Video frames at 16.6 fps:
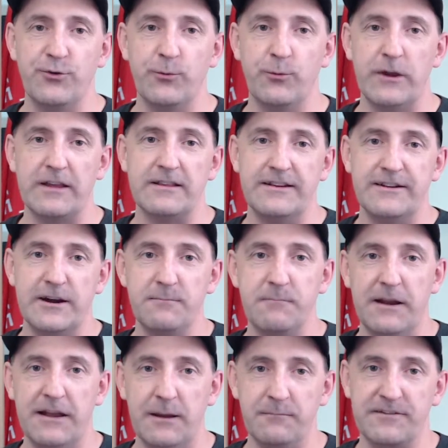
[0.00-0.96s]
the weekly dump.
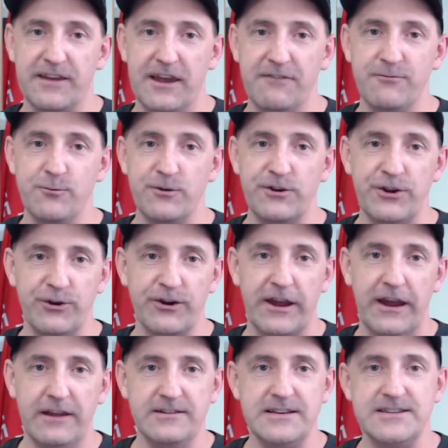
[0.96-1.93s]
My name is Kevin, one of your
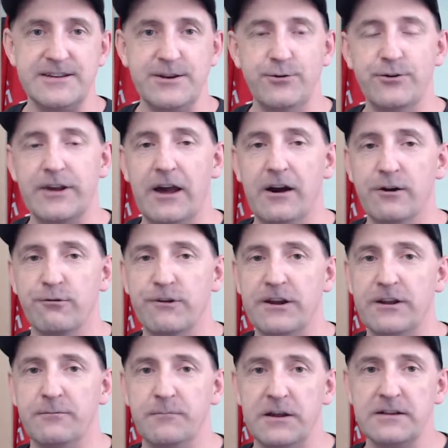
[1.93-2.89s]
KCCO
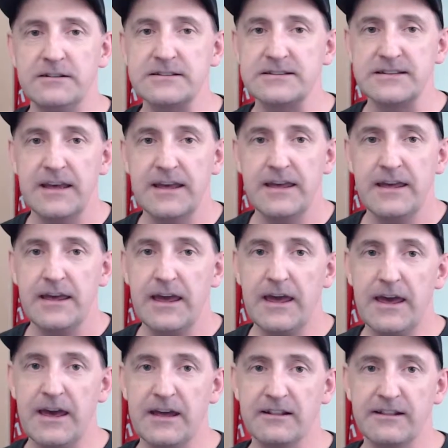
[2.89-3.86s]
Calgary admins,
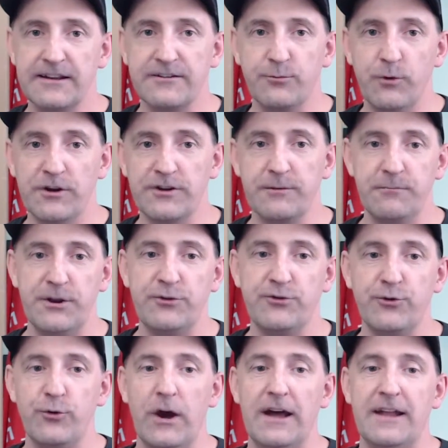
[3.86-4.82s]
and I'd like to welcome you
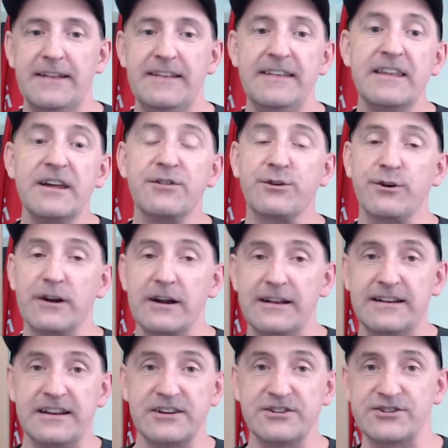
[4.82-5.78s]
to another
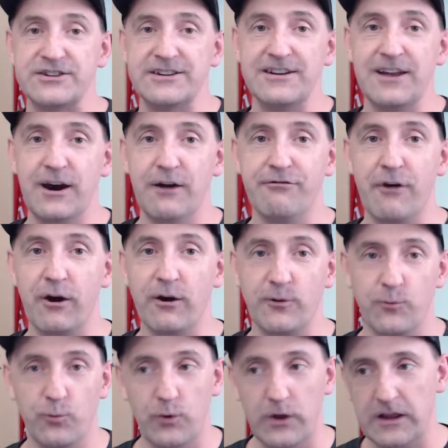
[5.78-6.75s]
edition of our
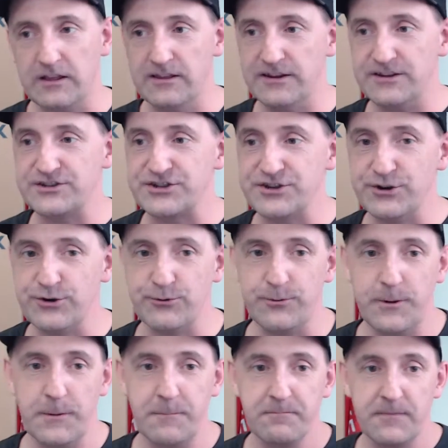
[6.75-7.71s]
weekly show.
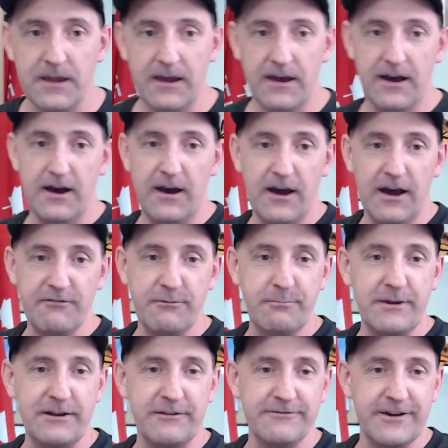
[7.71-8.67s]
I uh, have a
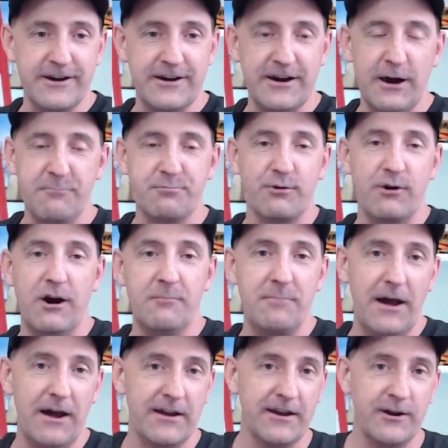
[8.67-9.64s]
bit of a, a prop
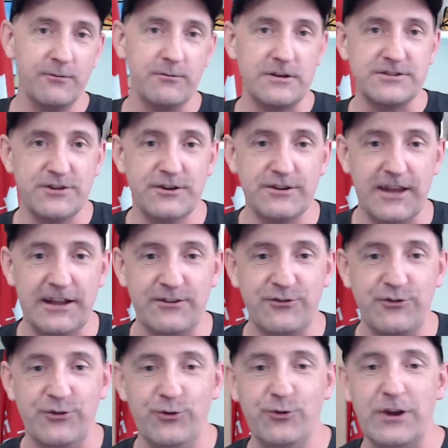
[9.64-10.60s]
back here, which I'll get
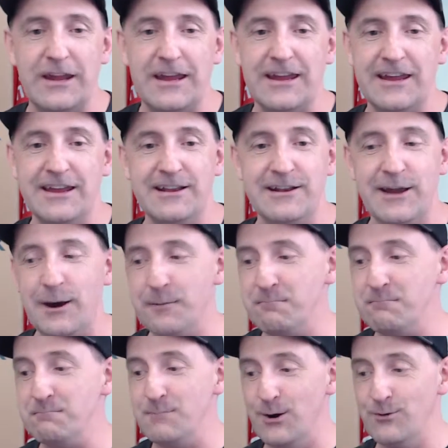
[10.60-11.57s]
to in a
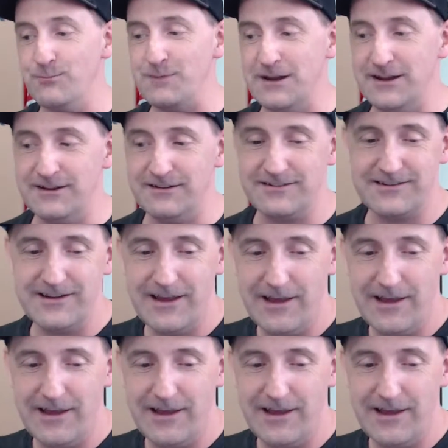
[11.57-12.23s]
moment.